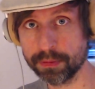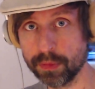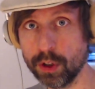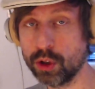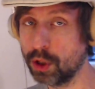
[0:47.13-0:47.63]

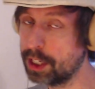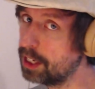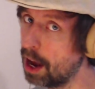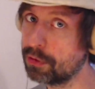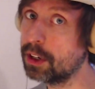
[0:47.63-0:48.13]
You should
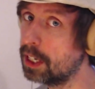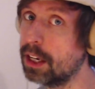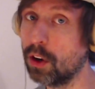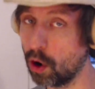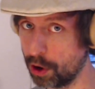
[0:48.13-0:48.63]
definitely
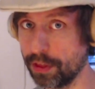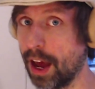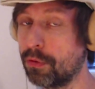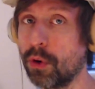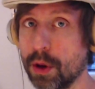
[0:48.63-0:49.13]
learn
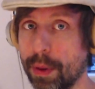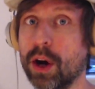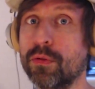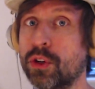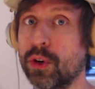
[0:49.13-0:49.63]
that for your bag
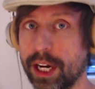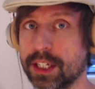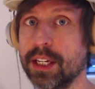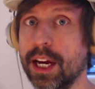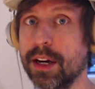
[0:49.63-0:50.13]
of
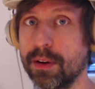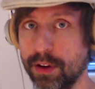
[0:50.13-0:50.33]
tricks in